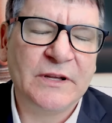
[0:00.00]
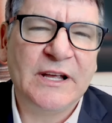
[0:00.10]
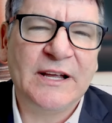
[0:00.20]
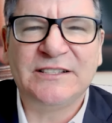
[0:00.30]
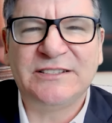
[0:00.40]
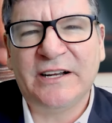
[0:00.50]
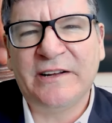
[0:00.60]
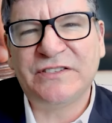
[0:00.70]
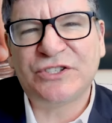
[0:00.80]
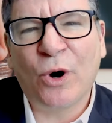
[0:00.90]
Instead
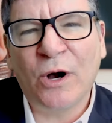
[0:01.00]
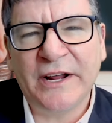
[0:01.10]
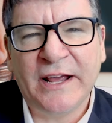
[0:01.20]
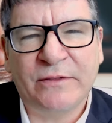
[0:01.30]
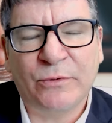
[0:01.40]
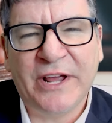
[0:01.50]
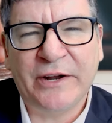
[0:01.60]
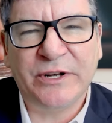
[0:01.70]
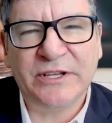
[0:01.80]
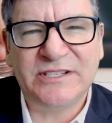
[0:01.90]
of starting at
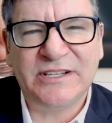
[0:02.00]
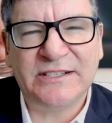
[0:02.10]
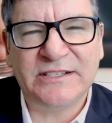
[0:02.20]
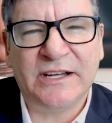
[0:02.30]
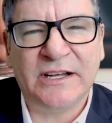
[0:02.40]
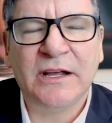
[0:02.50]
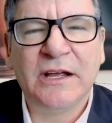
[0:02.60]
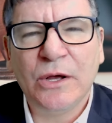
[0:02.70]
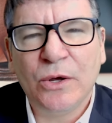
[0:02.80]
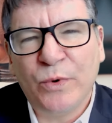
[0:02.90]
$360,000,
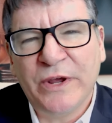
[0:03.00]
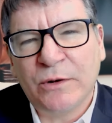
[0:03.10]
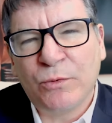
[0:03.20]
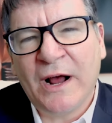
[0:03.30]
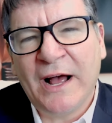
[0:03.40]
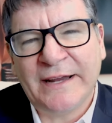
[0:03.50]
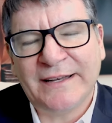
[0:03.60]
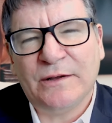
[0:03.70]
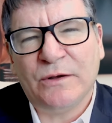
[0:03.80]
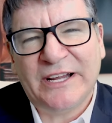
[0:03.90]
we could write
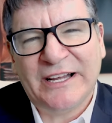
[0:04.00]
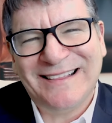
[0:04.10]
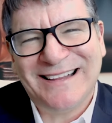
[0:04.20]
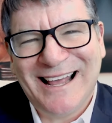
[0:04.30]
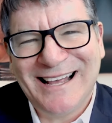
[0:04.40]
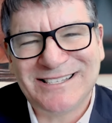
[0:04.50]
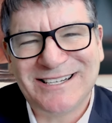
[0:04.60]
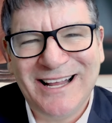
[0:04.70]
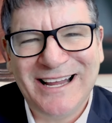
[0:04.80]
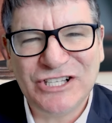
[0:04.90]
in the
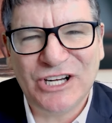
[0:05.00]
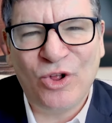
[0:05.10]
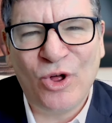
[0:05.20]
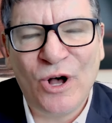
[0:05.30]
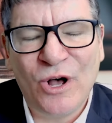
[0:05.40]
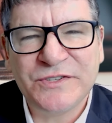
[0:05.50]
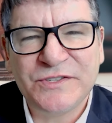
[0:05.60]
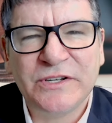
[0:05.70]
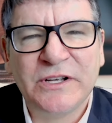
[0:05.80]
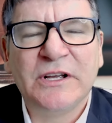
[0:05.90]
escalation
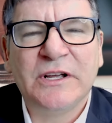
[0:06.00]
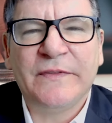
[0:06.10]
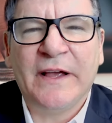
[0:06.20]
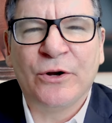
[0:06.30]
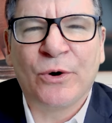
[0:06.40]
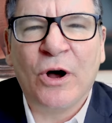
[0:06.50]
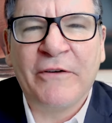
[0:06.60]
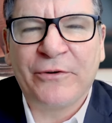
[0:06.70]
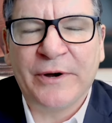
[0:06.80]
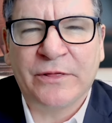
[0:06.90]
clause that you're
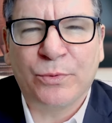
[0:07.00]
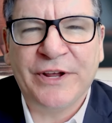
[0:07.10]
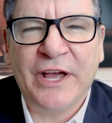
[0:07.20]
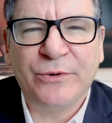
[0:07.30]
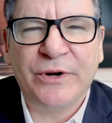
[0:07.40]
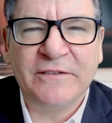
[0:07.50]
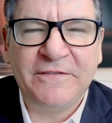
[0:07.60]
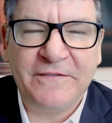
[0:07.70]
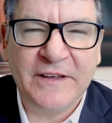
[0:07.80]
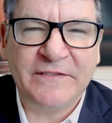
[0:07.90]
offering
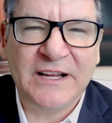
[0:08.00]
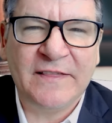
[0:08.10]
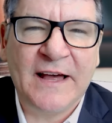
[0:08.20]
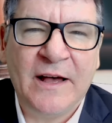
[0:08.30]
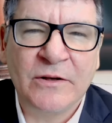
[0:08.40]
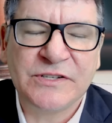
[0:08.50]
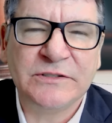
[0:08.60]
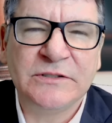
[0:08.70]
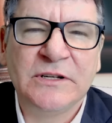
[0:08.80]
$350,000,